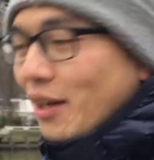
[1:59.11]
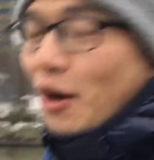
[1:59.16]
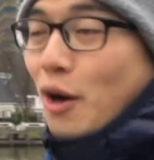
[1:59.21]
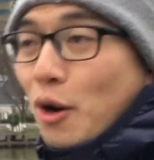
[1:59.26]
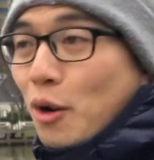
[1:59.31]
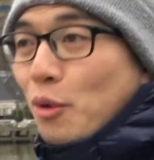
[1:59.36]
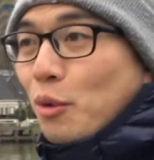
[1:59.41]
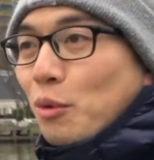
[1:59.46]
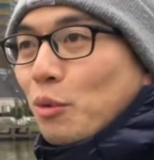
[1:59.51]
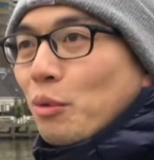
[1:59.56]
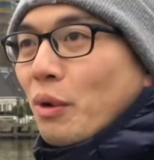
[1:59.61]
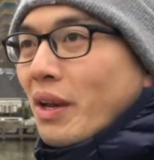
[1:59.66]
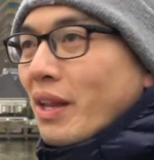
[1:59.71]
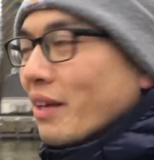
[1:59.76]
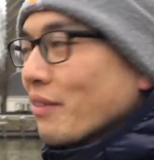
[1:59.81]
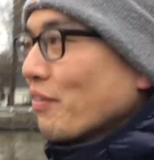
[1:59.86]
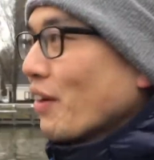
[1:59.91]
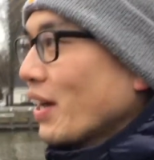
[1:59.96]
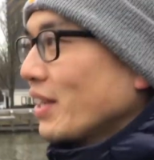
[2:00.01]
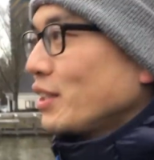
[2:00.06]
oh, what
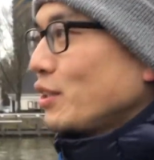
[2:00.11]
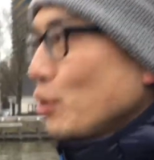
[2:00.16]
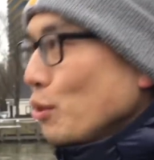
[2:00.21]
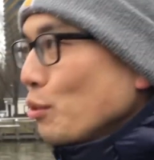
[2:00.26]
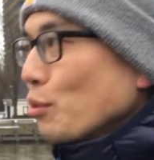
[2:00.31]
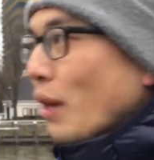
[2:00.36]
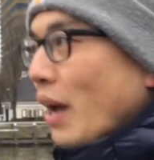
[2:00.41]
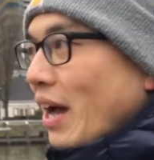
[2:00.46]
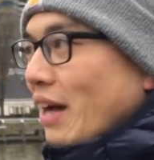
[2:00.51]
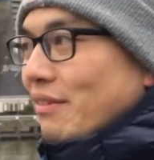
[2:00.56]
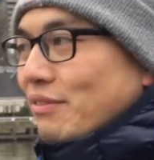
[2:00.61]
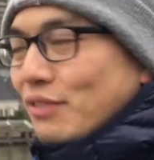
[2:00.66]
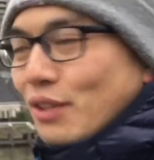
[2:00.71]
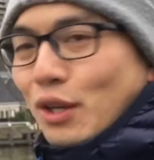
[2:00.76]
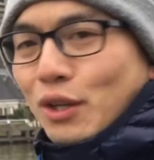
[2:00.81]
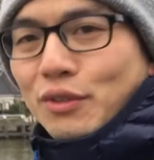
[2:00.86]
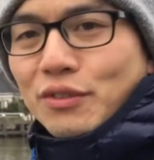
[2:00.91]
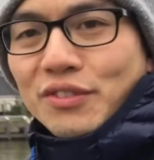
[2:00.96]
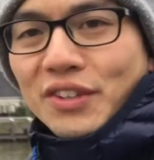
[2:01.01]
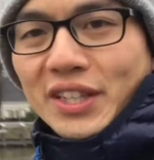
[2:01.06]
if I do have
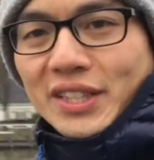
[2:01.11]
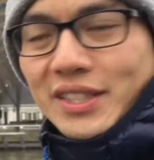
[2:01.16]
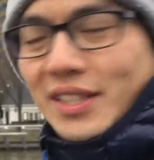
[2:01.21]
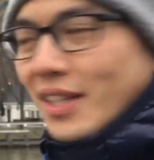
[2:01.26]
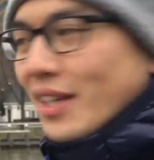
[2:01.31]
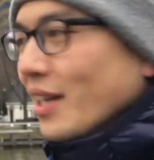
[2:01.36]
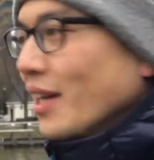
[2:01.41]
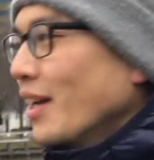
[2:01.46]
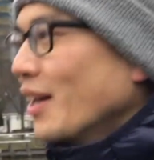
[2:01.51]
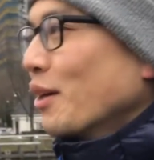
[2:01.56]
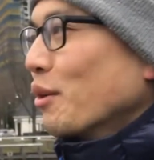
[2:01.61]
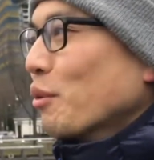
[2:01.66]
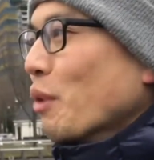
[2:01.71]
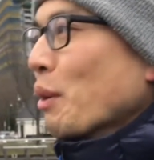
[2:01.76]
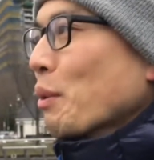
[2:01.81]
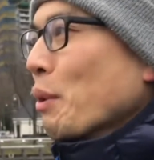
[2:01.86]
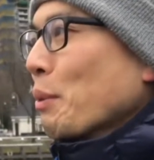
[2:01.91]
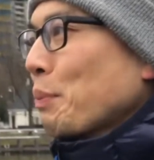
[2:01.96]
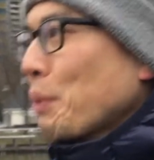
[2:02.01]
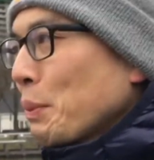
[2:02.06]
COVID? What
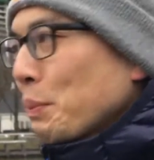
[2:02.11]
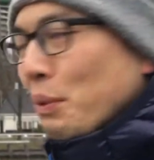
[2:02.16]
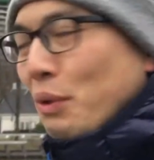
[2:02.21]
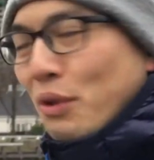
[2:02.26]
would people